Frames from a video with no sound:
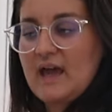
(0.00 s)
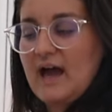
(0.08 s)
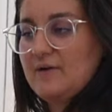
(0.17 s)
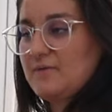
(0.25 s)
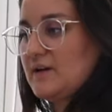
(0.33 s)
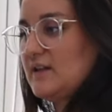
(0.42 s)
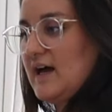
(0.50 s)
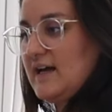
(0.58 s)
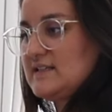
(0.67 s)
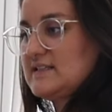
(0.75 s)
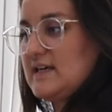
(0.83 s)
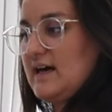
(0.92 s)
I
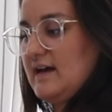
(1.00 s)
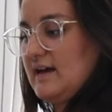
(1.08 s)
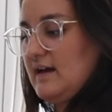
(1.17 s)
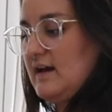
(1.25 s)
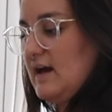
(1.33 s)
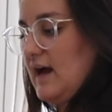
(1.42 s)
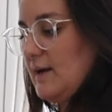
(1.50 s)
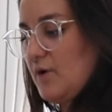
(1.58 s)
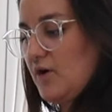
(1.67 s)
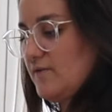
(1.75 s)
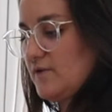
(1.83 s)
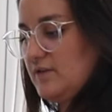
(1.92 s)
realize that I'm
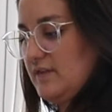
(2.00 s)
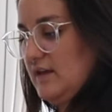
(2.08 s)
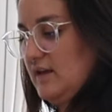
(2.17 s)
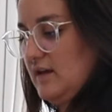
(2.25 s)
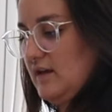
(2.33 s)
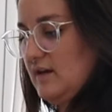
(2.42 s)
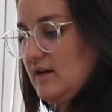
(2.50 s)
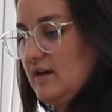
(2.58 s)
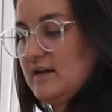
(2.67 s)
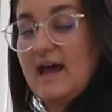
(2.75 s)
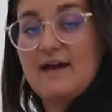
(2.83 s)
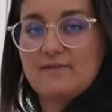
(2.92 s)
overthinking it,
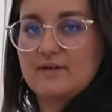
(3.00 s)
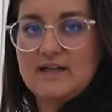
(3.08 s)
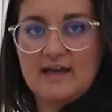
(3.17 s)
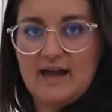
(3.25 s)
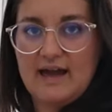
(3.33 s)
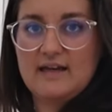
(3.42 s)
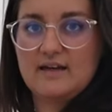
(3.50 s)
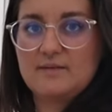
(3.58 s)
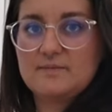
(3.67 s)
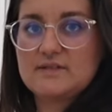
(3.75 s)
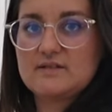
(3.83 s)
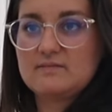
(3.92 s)
and everyday
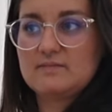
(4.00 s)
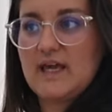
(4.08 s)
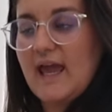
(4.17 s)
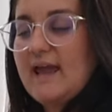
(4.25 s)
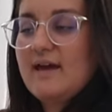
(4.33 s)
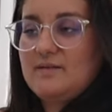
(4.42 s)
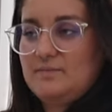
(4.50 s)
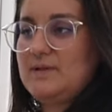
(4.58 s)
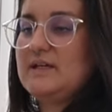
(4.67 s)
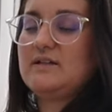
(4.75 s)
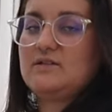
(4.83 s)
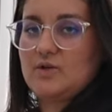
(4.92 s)
items can
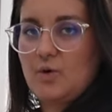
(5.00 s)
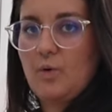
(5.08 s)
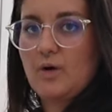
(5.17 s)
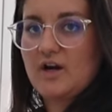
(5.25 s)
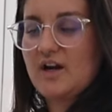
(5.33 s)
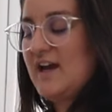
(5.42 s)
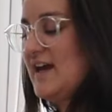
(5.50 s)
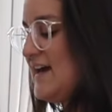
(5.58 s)
be decor.